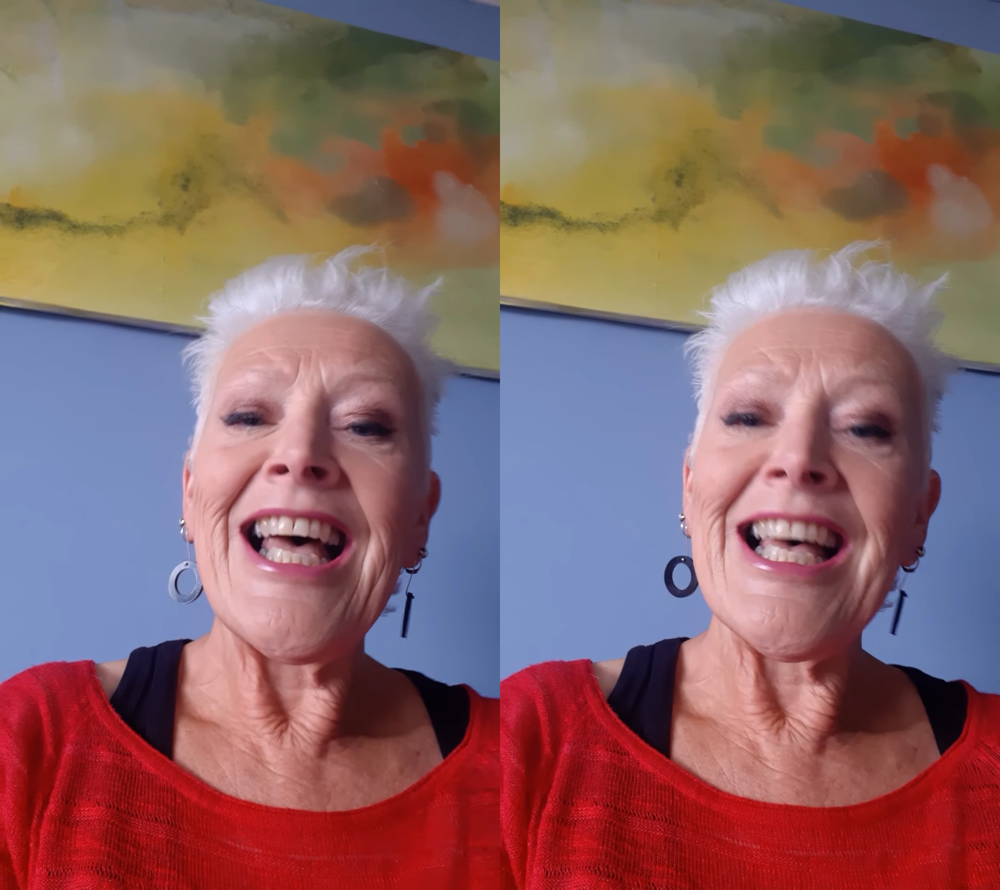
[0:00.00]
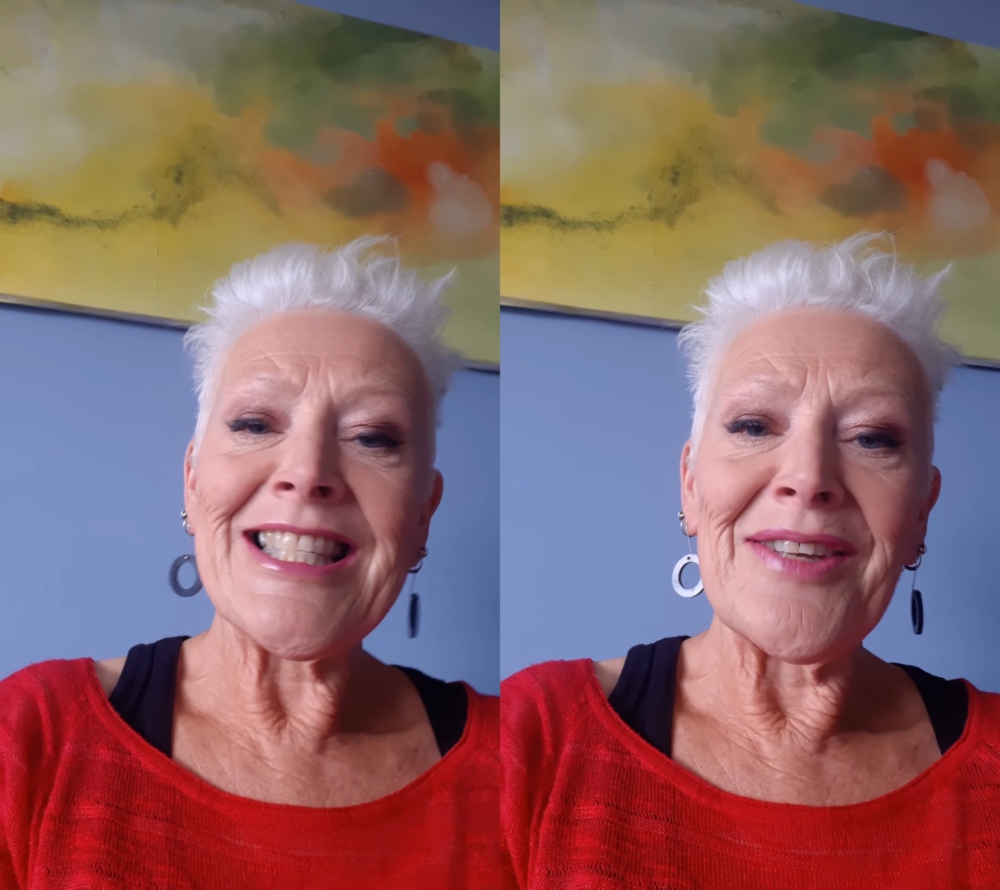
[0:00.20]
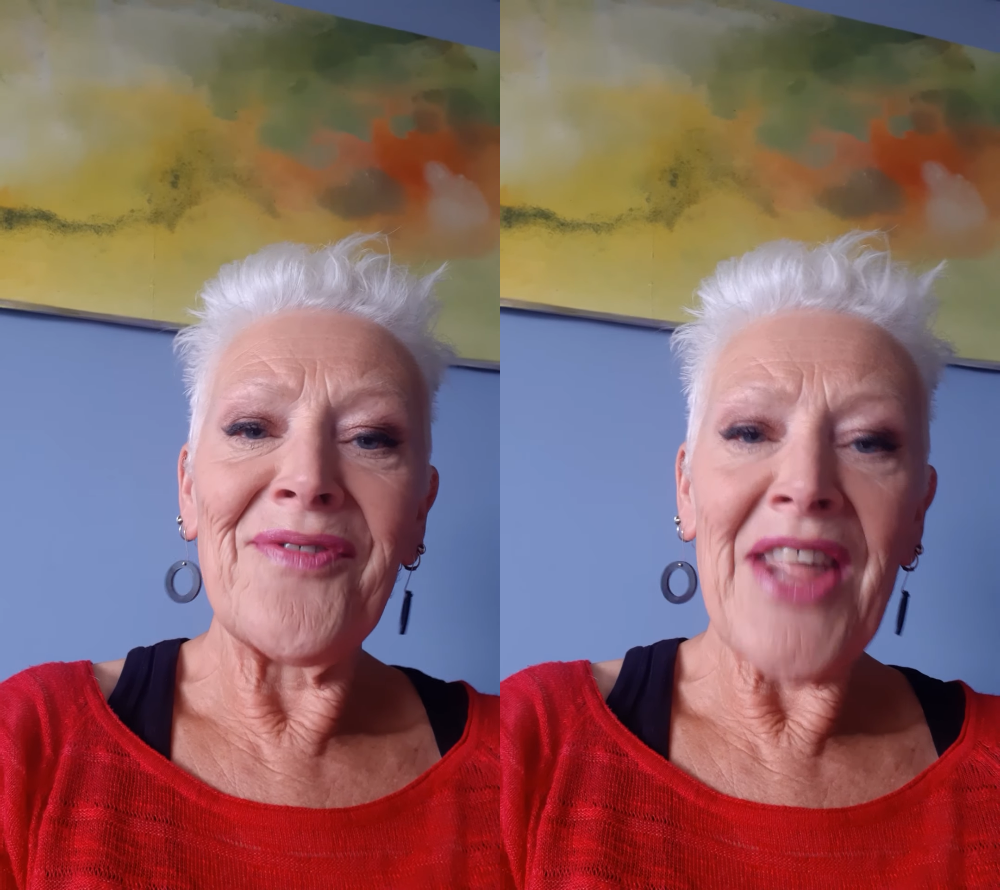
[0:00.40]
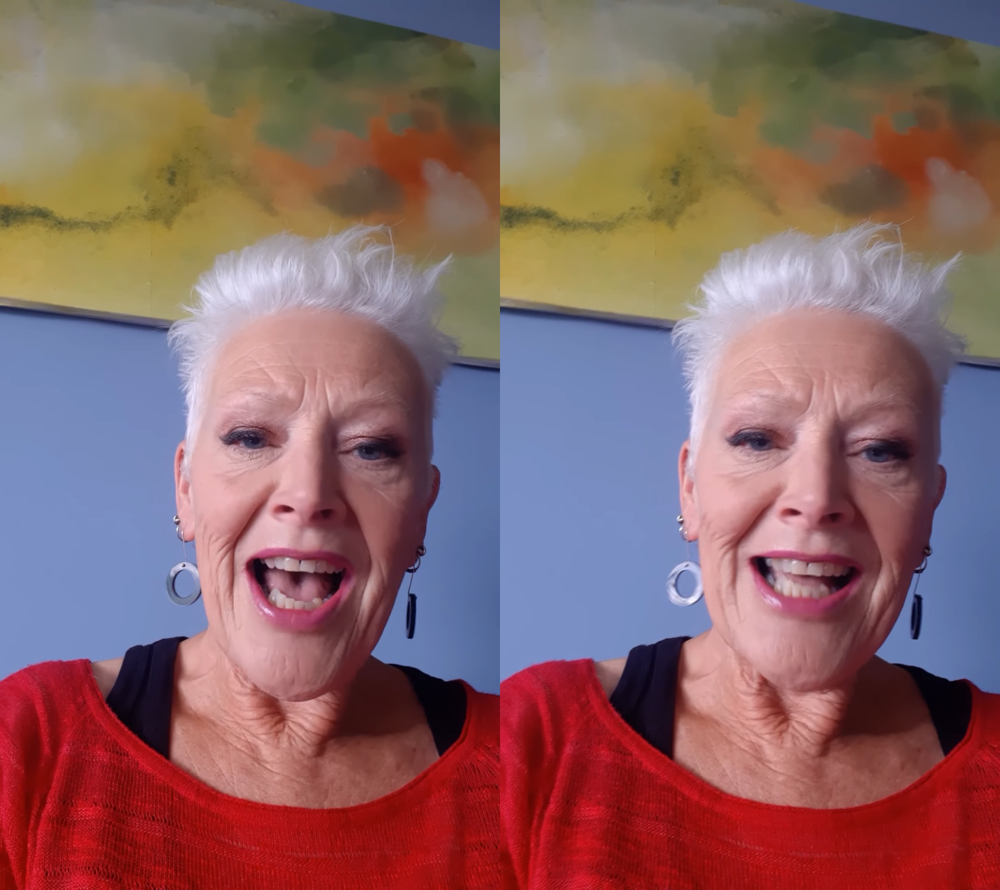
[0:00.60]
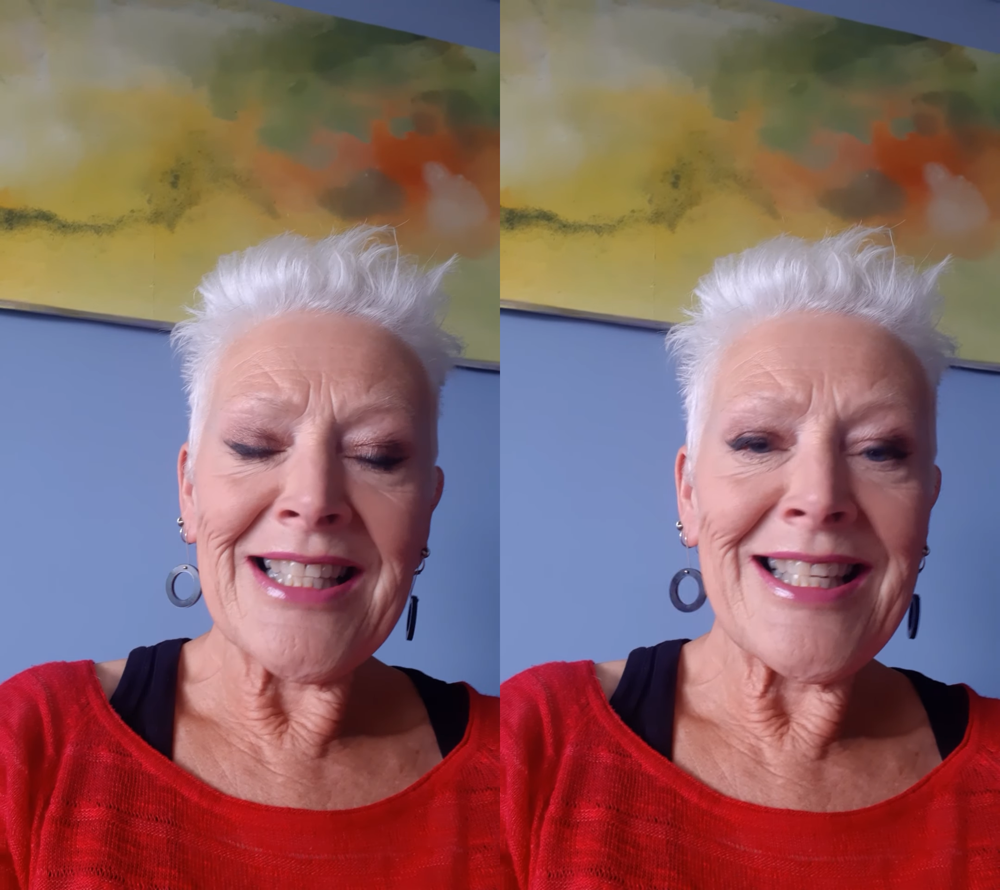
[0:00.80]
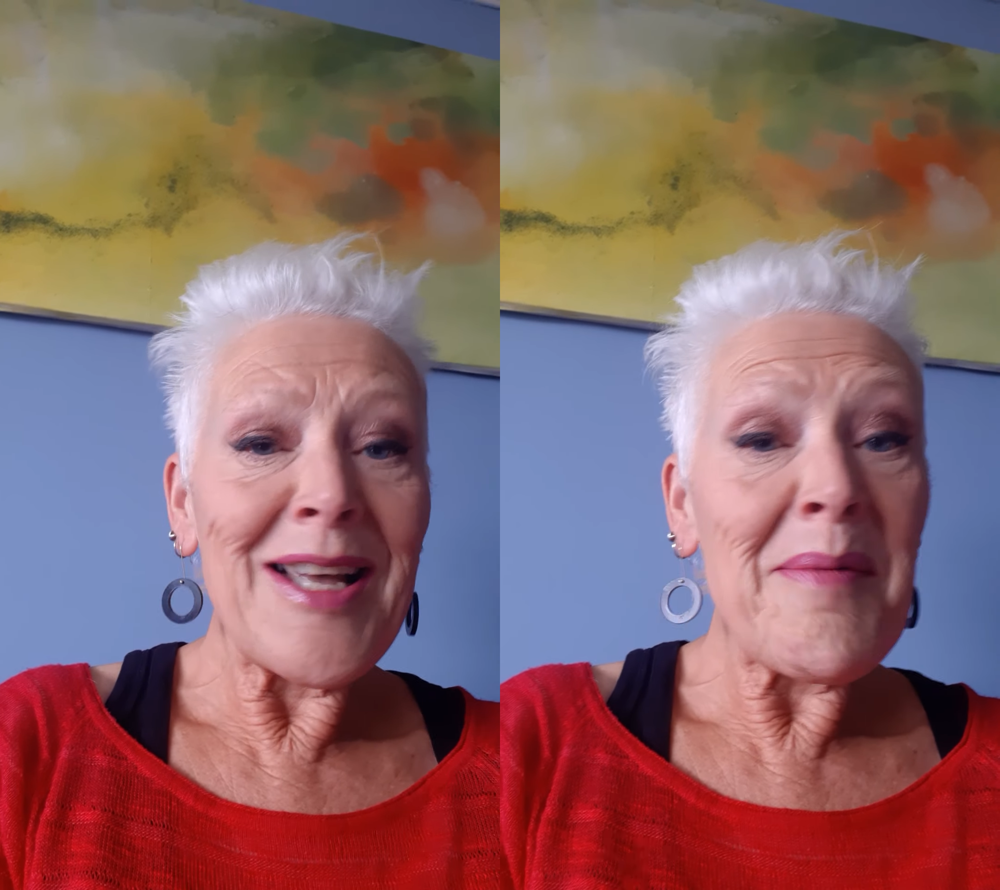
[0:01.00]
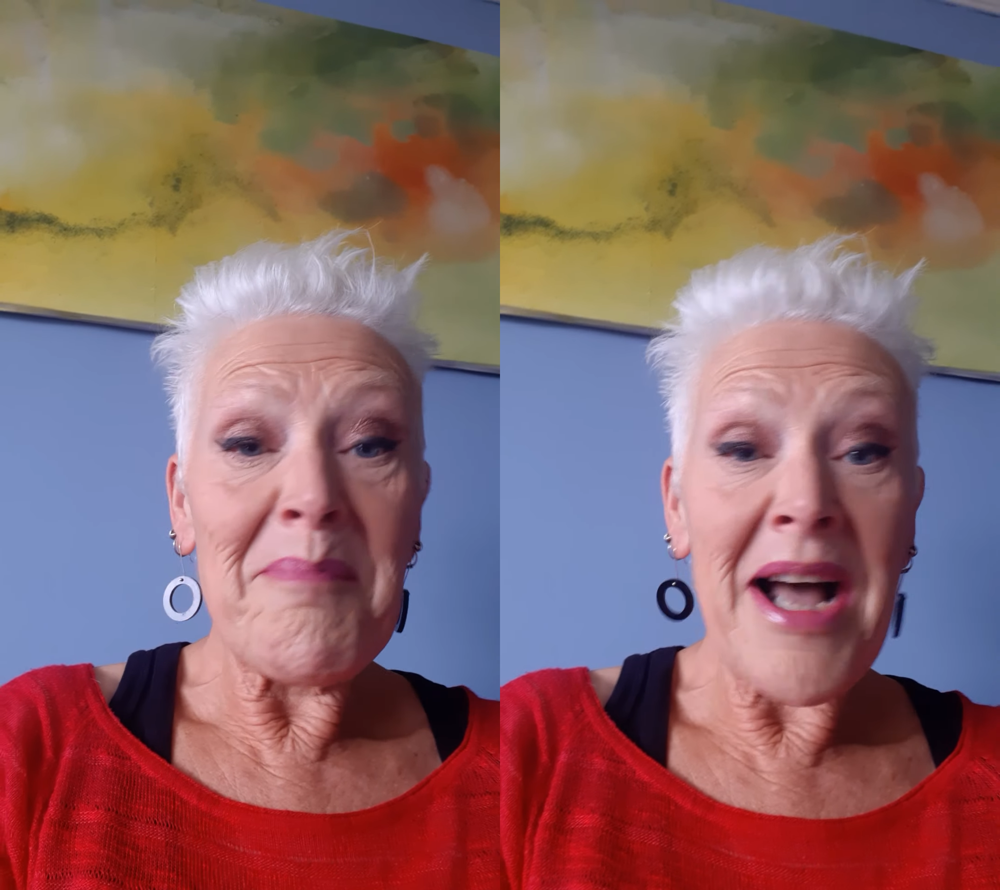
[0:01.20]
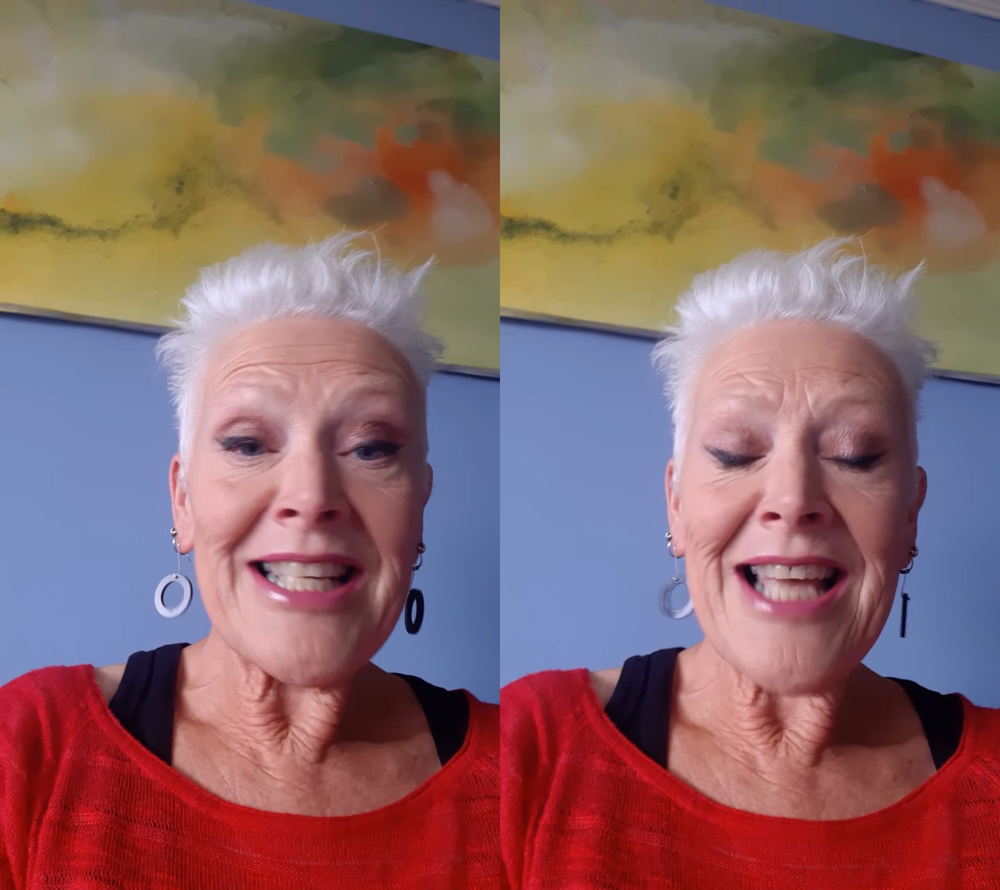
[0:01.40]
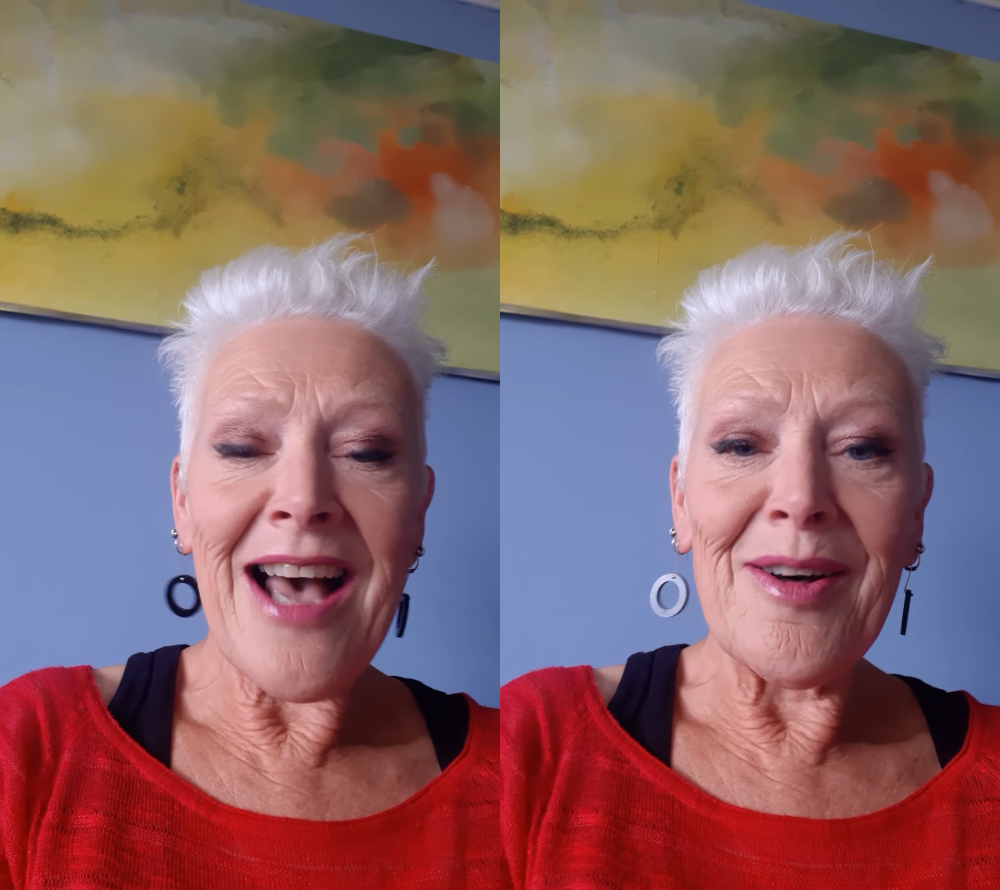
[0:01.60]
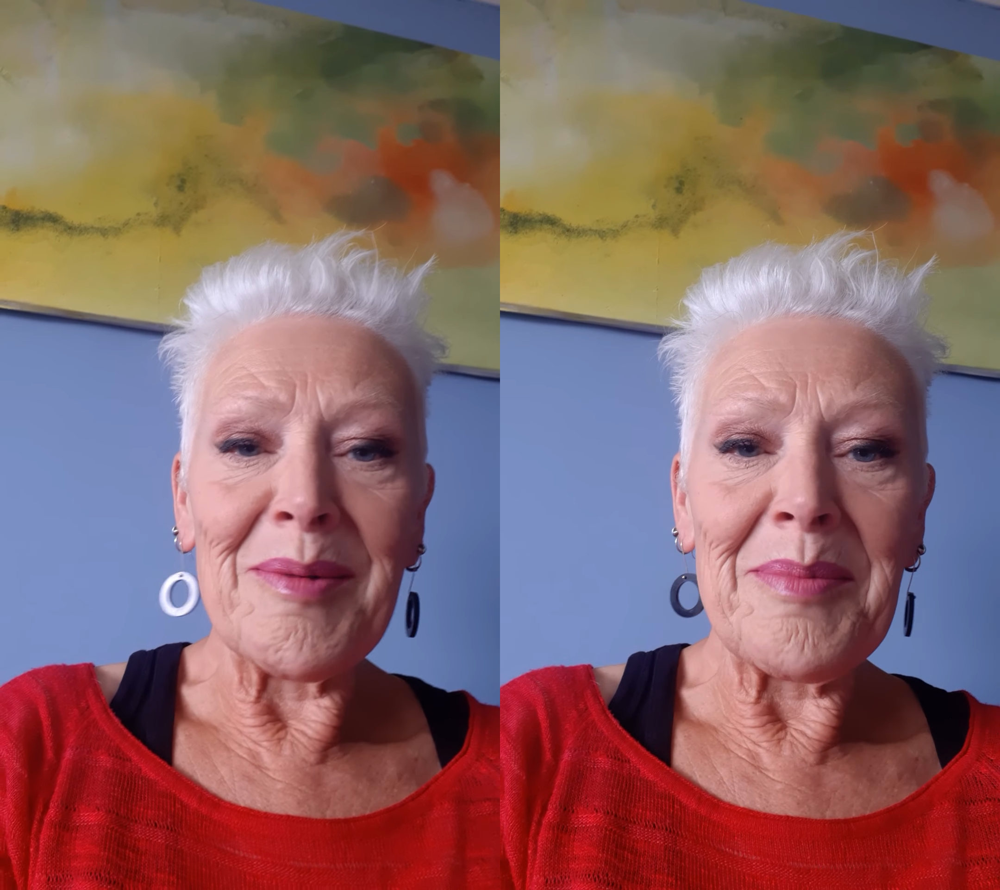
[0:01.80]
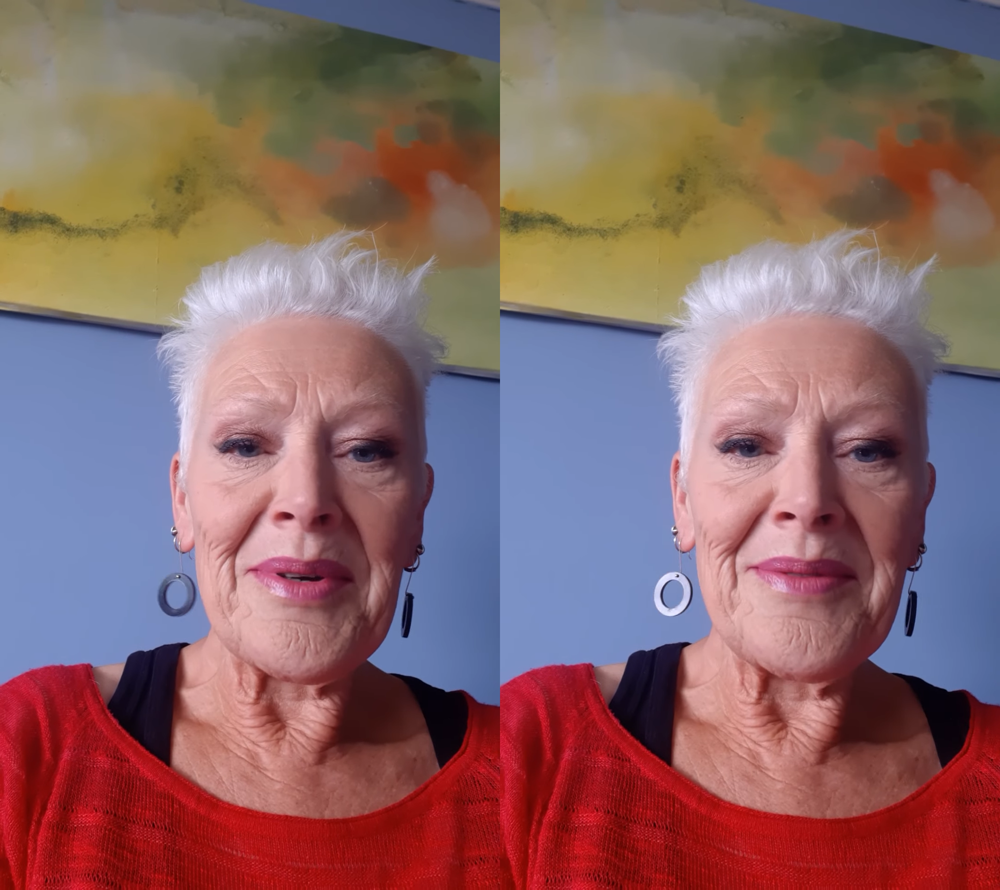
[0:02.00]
as if that might help.